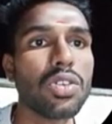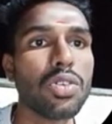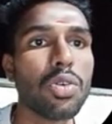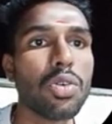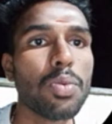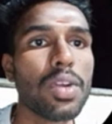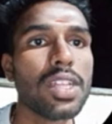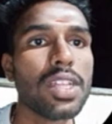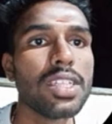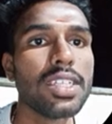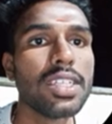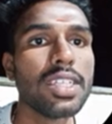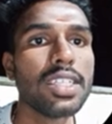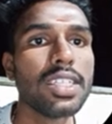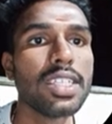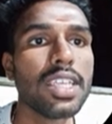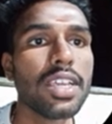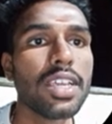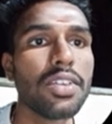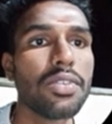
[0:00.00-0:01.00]
Topology
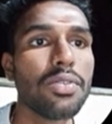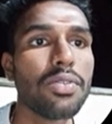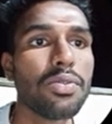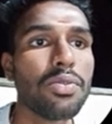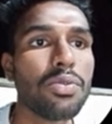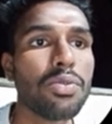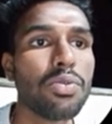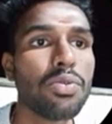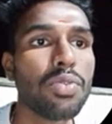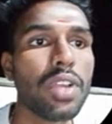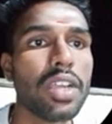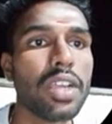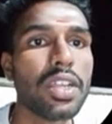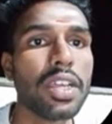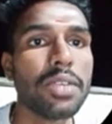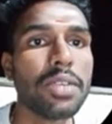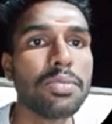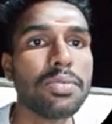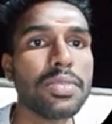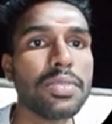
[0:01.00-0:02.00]
is a five
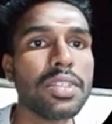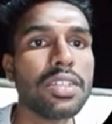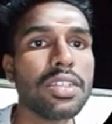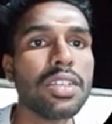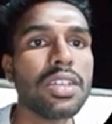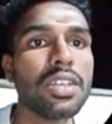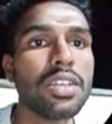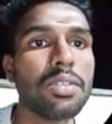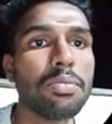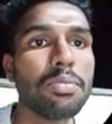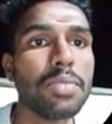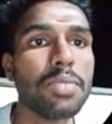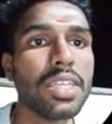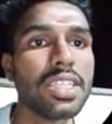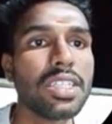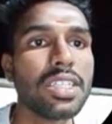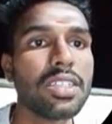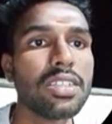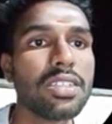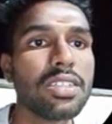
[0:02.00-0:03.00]
type:
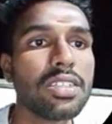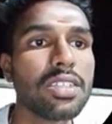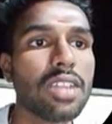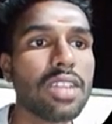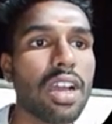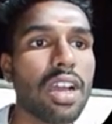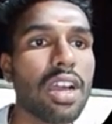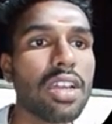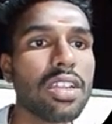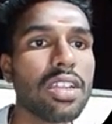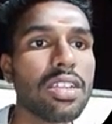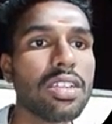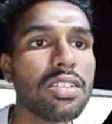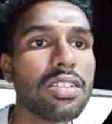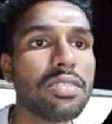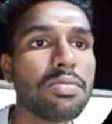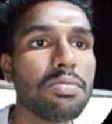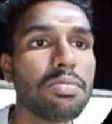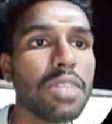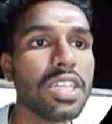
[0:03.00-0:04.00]
mesh, star,
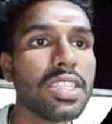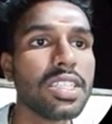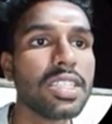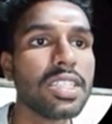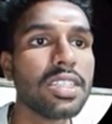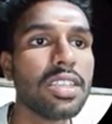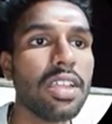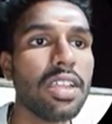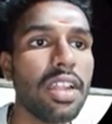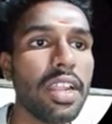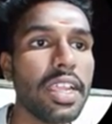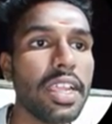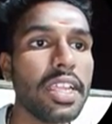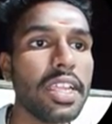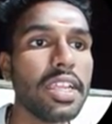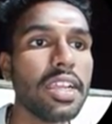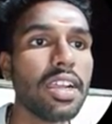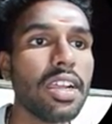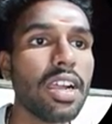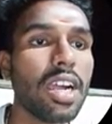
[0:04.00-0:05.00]
bus,
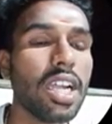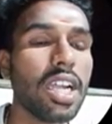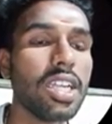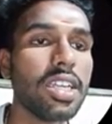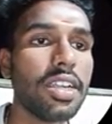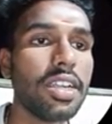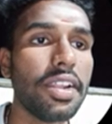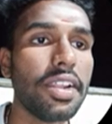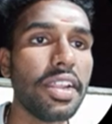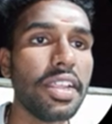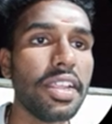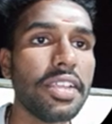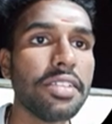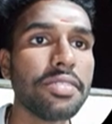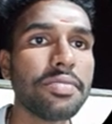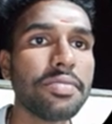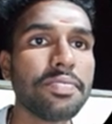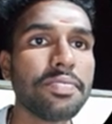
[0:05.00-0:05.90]
ring, and a tree.